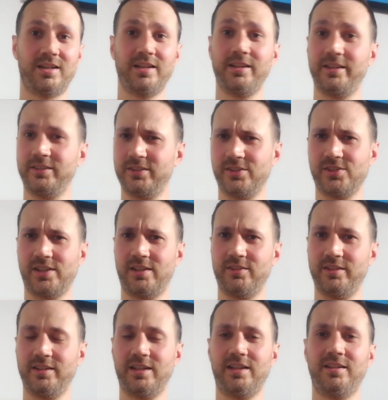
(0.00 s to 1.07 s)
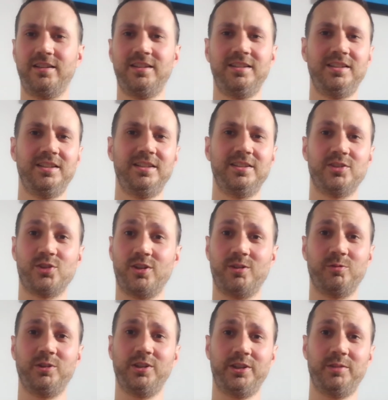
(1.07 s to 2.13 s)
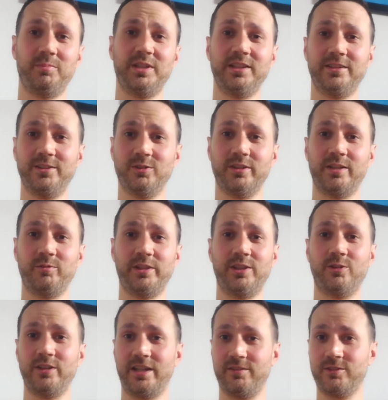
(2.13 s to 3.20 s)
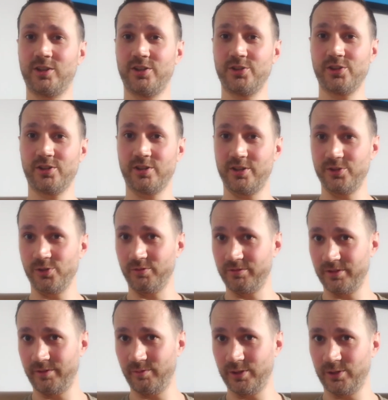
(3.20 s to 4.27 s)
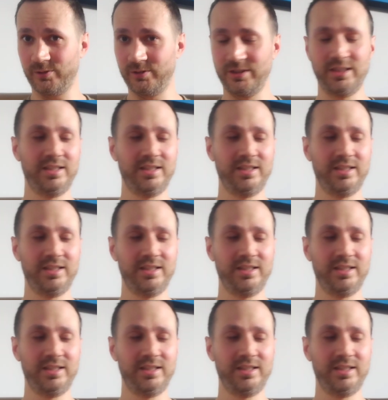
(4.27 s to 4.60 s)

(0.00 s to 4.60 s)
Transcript: I like the sound of that. It's not really a big deal that we don't have causal free will.